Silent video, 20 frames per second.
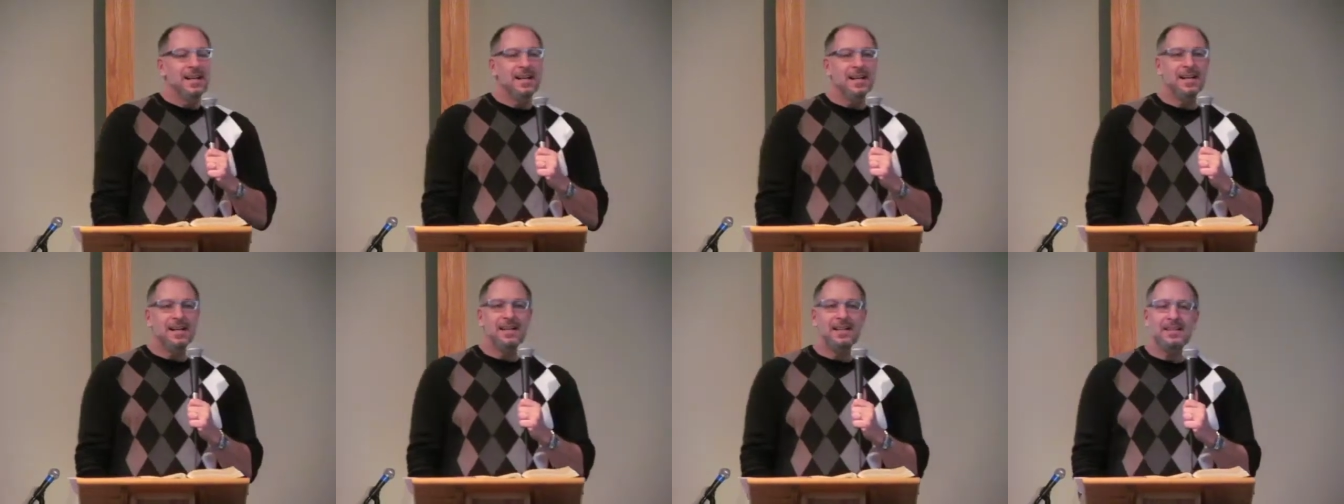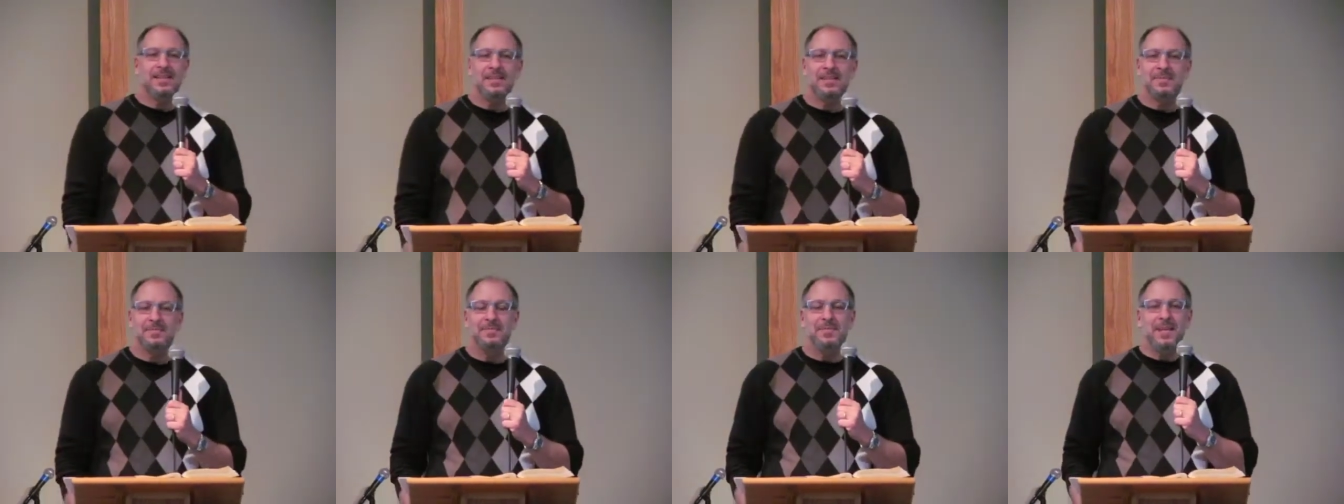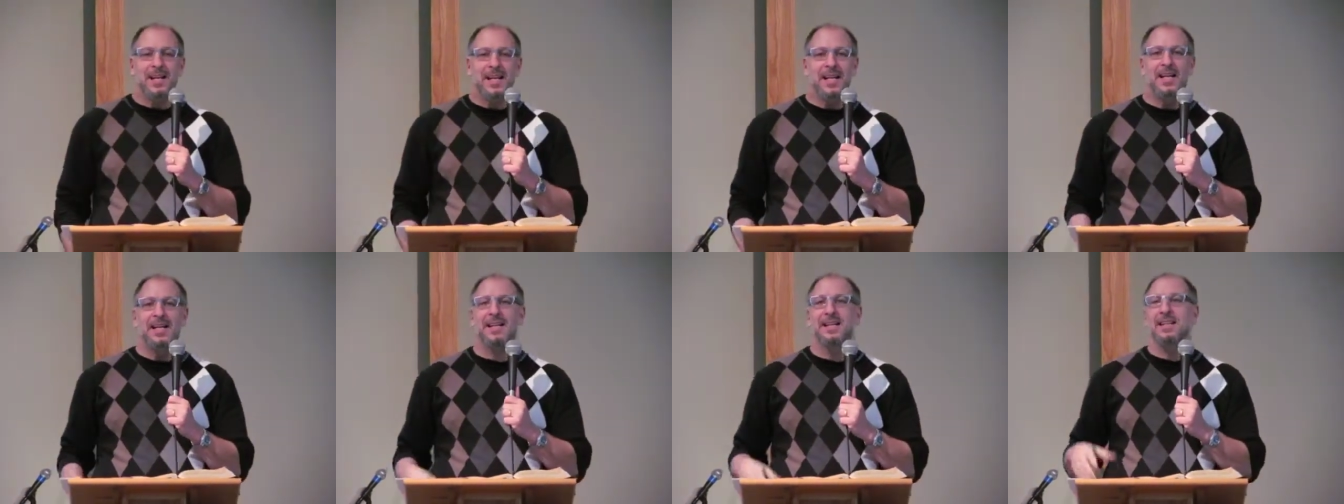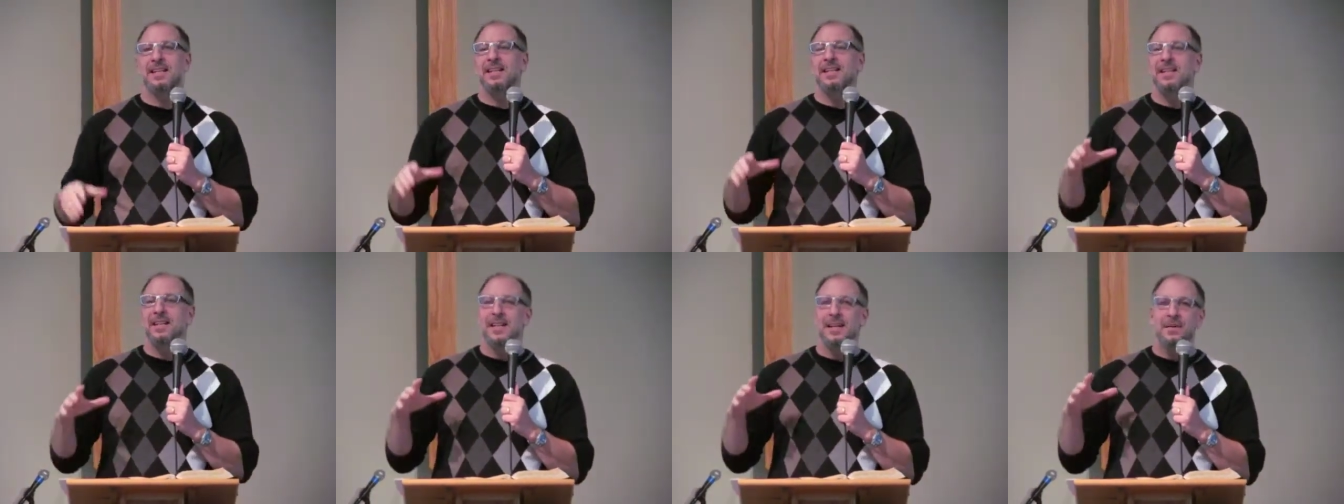oh man,
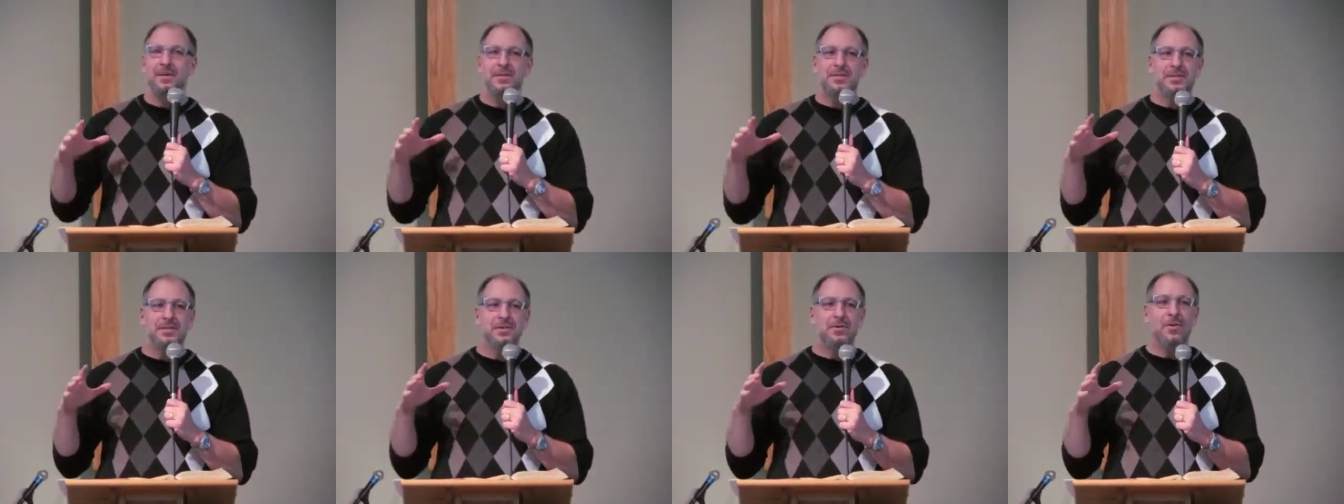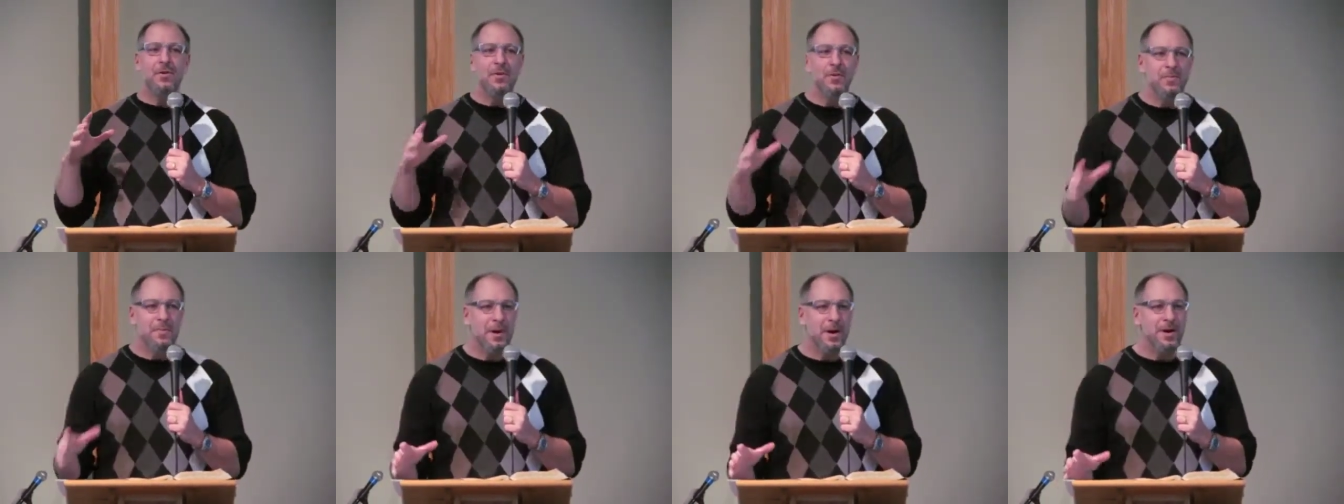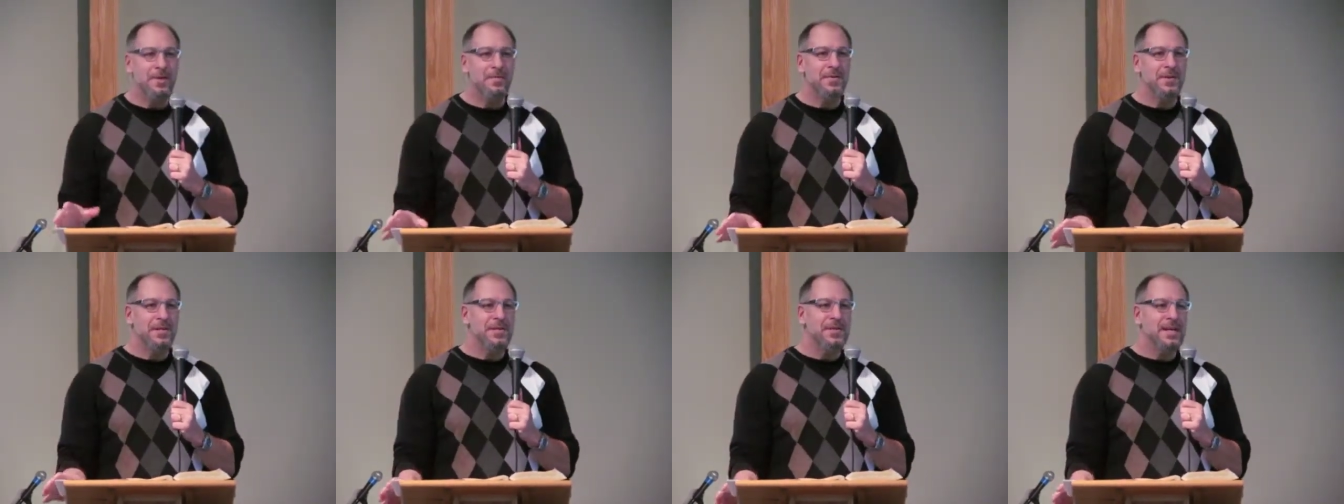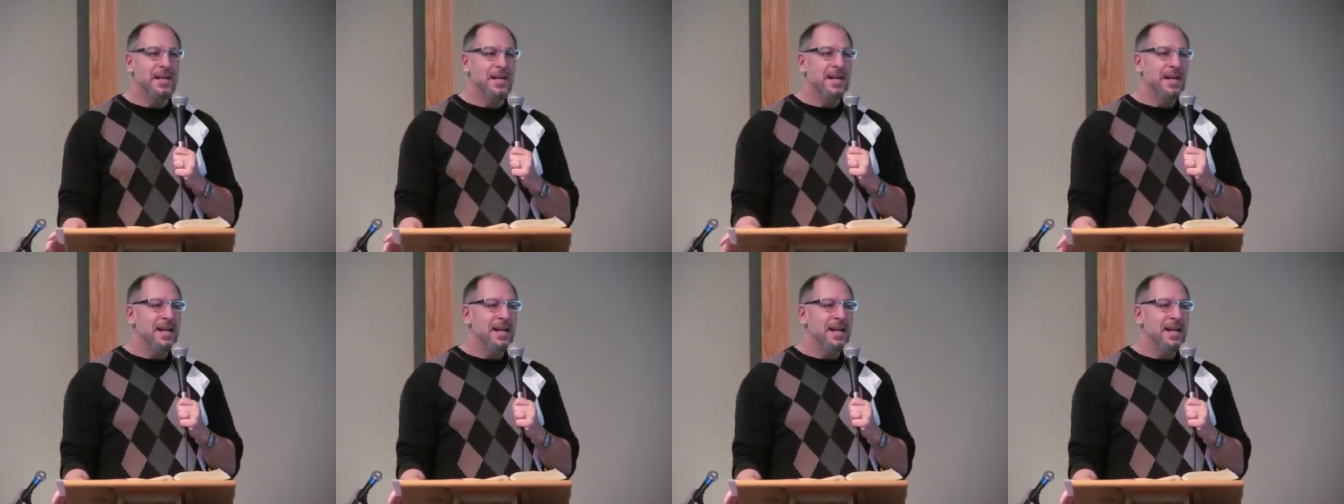it was so marvelous.